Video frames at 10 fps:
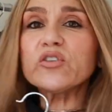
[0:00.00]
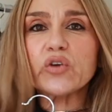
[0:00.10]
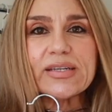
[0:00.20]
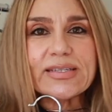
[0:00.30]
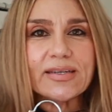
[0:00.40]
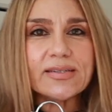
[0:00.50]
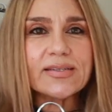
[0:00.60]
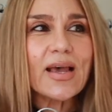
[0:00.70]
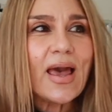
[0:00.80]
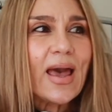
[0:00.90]

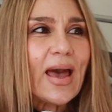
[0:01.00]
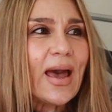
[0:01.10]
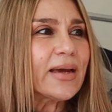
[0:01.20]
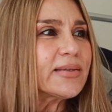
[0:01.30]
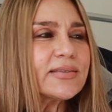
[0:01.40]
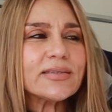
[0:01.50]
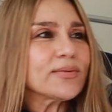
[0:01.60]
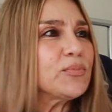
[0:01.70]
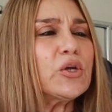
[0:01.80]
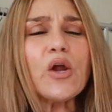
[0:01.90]
dresses, and
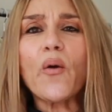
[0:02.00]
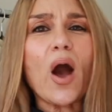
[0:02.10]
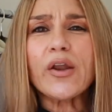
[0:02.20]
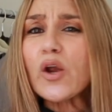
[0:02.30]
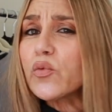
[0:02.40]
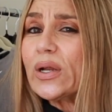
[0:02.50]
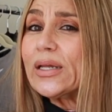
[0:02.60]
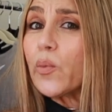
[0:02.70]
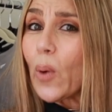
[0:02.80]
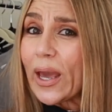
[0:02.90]
you know, I don't
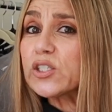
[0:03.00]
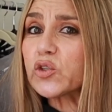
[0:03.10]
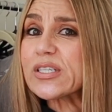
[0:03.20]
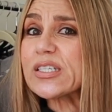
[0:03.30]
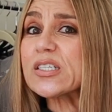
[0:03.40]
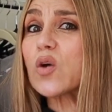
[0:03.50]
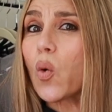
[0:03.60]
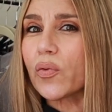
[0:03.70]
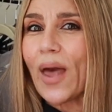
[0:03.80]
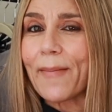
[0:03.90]
really wear dresses
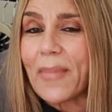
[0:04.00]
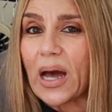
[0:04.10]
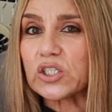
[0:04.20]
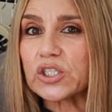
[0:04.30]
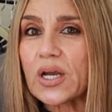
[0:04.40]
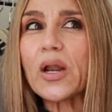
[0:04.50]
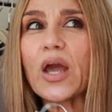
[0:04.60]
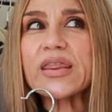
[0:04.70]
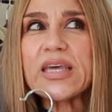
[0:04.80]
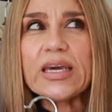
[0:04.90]
all that much, but I
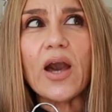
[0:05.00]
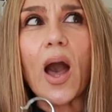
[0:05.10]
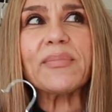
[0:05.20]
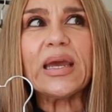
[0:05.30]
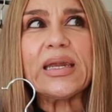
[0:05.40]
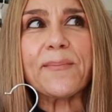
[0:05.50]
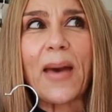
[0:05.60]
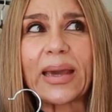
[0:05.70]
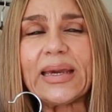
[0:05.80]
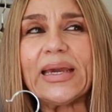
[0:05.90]
think I'm getting
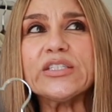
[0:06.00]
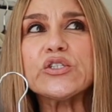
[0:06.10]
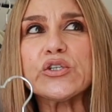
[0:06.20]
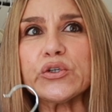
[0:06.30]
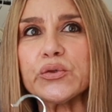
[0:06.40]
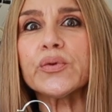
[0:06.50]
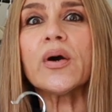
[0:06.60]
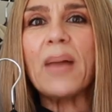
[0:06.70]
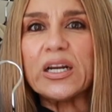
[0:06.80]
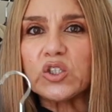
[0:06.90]
back into
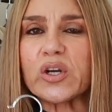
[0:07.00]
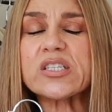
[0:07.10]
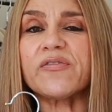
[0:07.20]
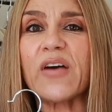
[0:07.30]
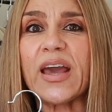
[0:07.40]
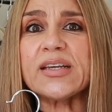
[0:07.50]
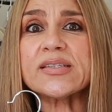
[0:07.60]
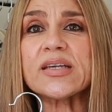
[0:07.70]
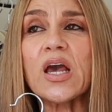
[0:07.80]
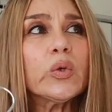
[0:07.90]
my dress
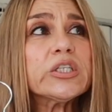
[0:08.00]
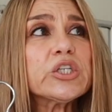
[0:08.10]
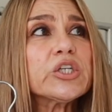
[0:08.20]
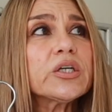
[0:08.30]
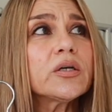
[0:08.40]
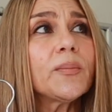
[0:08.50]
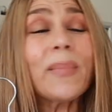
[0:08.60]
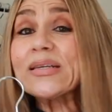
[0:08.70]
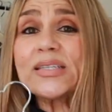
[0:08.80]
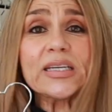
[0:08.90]
phase, which
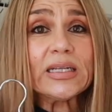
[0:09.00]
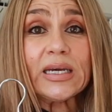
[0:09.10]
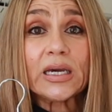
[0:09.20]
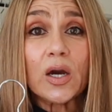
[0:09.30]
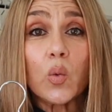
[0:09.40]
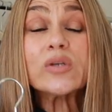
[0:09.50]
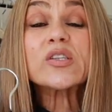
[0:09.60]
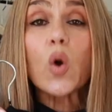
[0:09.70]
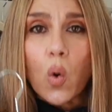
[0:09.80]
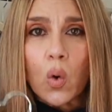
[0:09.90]
basically
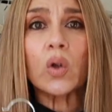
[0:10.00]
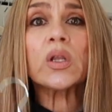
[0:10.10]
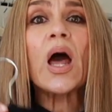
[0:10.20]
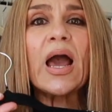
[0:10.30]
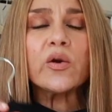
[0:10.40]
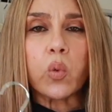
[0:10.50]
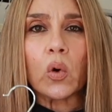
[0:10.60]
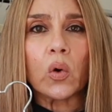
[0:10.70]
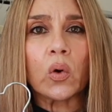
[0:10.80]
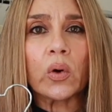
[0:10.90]
was all I
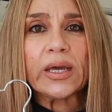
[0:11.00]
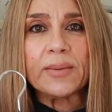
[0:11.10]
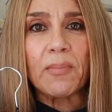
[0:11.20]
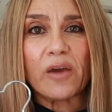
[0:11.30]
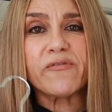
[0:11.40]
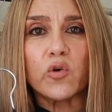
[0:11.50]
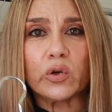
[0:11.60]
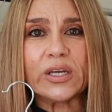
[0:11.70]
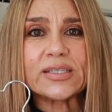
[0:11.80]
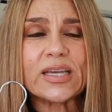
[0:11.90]
wore in my
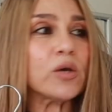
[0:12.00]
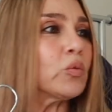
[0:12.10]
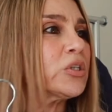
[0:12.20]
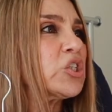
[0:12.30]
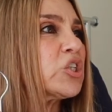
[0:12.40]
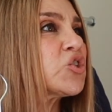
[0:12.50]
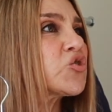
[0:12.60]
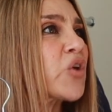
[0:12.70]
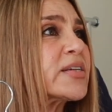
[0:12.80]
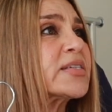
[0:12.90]
40s. It was just
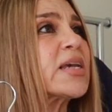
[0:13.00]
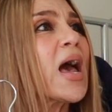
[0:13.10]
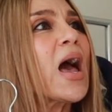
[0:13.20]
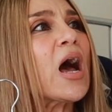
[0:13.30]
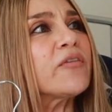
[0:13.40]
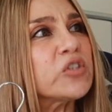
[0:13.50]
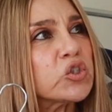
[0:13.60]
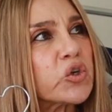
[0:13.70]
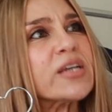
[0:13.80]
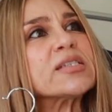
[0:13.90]
dress, after
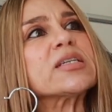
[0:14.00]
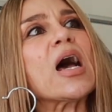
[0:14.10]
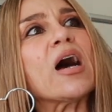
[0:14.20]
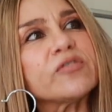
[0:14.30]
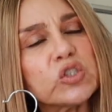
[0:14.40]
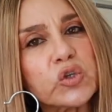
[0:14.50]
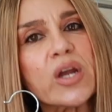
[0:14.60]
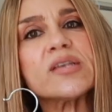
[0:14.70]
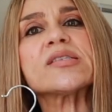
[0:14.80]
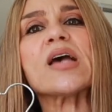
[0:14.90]
dress after
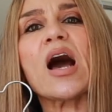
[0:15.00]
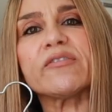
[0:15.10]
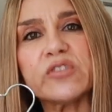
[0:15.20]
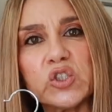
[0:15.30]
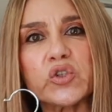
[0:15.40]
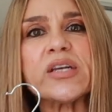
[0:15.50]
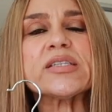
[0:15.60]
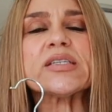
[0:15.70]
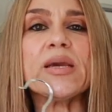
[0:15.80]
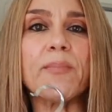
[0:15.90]
dress after
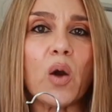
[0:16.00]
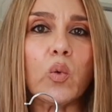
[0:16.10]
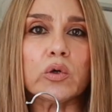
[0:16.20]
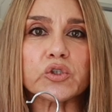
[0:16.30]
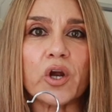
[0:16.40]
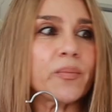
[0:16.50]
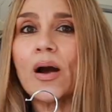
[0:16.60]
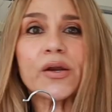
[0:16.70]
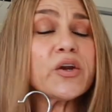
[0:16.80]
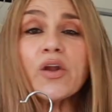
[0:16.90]
dress in my wardrobe.
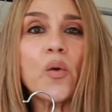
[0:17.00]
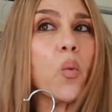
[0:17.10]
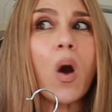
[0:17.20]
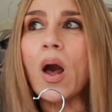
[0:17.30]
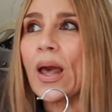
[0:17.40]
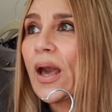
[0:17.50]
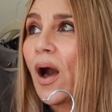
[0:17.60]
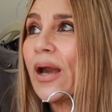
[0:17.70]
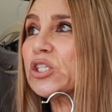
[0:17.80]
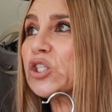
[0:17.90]
I don't know why,
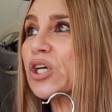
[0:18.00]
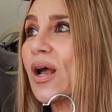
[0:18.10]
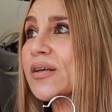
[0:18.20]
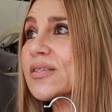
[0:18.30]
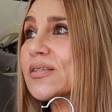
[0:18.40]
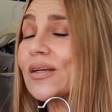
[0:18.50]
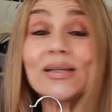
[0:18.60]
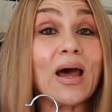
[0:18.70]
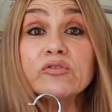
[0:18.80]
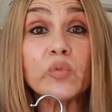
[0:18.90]
I just
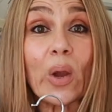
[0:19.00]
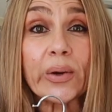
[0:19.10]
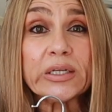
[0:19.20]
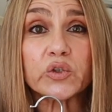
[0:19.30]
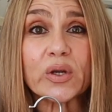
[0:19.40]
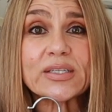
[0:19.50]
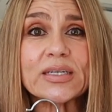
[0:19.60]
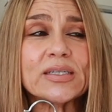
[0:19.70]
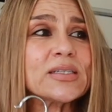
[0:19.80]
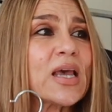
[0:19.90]
loved wearing
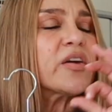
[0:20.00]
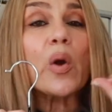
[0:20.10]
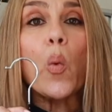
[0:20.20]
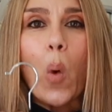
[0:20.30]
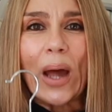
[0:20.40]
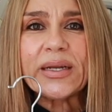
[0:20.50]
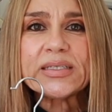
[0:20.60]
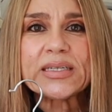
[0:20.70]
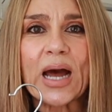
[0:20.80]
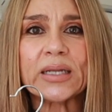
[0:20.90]
dresses. They're a one and
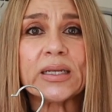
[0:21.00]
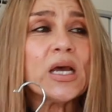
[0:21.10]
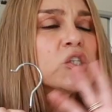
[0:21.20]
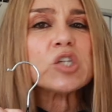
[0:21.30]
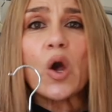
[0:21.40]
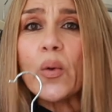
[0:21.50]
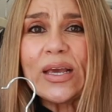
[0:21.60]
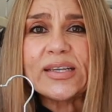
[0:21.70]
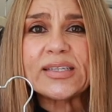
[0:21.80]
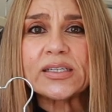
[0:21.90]
done, so
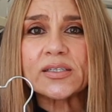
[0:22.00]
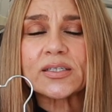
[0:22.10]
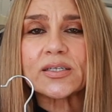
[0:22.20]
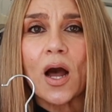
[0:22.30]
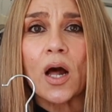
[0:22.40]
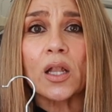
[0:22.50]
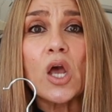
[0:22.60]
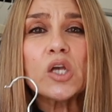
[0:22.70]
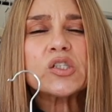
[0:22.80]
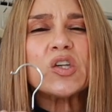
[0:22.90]
easy to style,
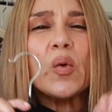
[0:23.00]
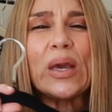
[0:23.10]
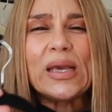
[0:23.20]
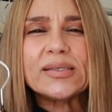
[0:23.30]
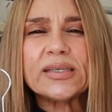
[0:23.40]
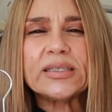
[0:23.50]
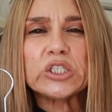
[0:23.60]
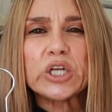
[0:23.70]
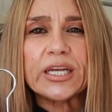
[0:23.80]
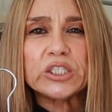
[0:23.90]
so easy to
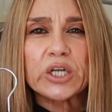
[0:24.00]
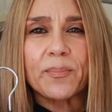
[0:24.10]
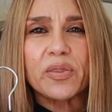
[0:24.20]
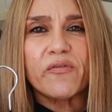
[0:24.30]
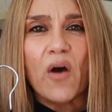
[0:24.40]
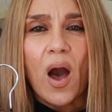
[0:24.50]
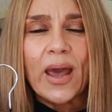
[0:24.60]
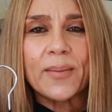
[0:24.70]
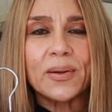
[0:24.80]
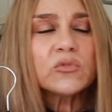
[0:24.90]
change up the
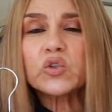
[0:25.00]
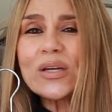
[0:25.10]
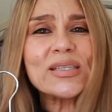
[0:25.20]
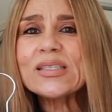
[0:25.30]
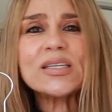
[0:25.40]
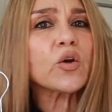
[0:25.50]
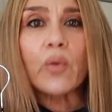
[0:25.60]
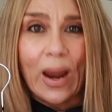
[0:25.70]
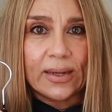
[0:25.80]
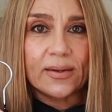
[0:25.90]
vibe. Dresses are great,